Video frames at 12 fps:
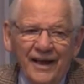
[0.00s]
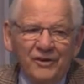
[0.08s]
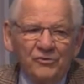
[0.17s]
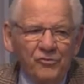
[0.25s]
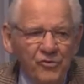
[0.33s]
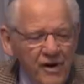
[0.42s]

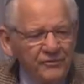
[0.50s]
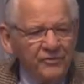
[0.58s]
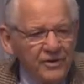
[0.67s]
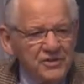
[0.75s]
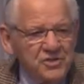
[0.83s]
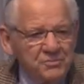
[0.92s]
and
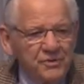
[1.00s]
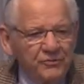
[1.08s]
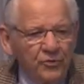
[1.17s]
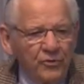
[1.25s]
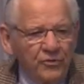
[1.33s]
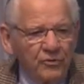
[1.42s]
reverence
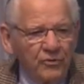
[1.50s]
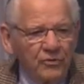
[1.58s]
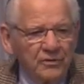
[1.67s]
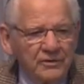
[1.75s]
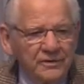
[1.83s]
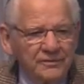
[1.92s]
before the
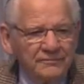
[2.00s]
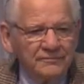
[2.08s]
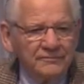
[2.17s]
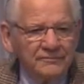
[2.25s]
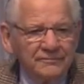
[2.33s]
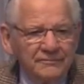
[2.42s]
Lord.
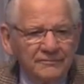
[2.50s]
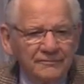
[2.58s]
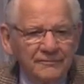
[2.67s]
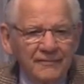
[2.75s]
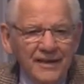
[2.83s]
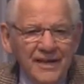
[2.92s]

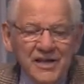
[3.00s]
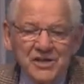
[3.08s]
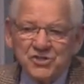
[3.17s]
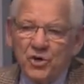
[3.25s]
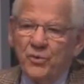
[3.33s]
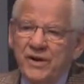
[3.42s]

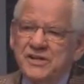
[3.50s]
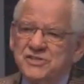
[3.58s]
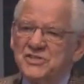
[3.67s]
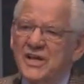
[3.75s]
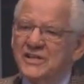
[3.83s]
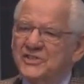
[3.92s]
So when it
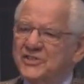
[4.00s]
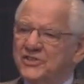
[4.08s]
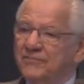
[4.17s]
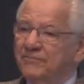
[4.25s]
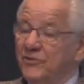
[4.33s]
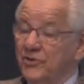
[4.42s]

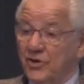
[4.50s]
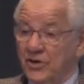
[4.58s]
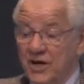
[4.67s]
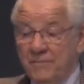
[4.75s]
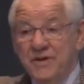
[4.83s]
says you're going to